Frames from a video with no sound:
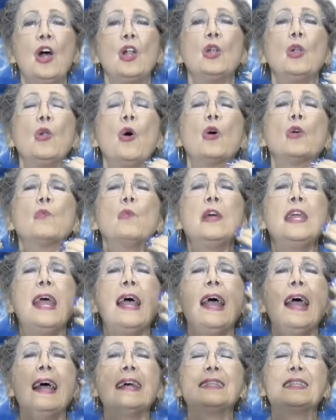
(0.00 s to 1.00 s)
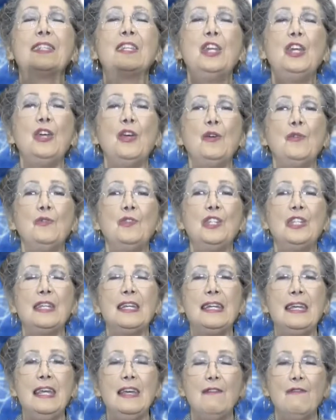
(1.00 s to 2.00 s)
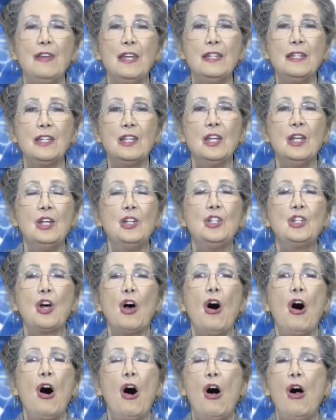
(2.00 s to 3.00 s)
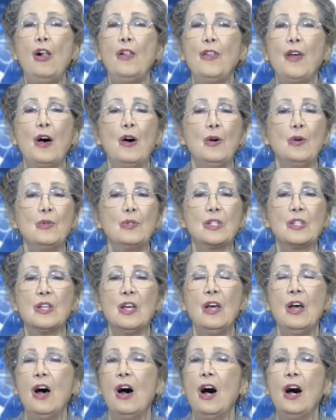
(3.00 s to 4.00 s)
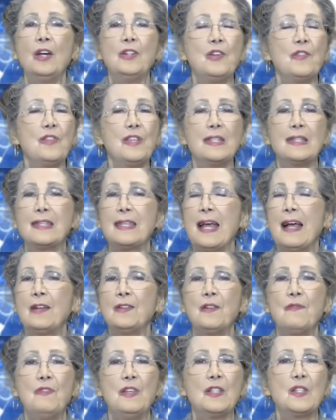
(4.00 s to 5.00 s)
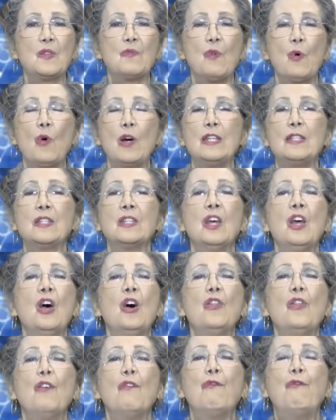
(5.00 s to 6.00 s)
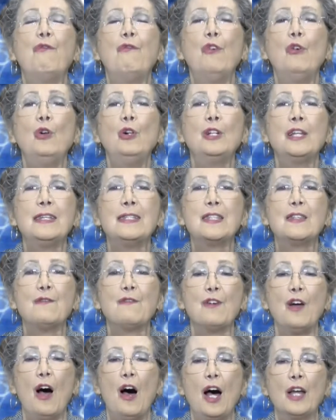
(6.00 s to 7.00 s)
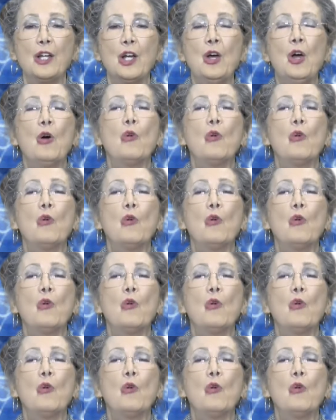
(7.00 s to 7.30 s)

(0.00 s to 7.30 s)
Lord, we ask you to give it to all those under the sound of this voice, the fullness of God.